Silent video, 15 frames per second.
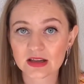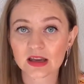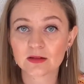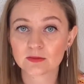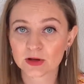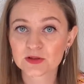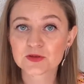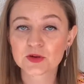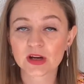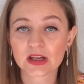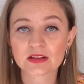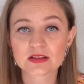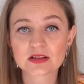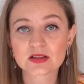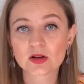in
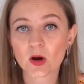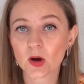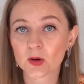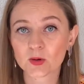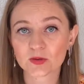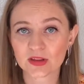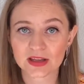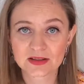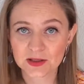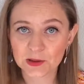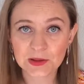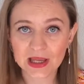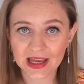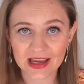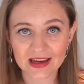Madrid, so that's
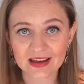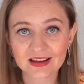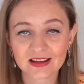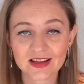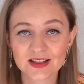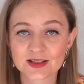okay.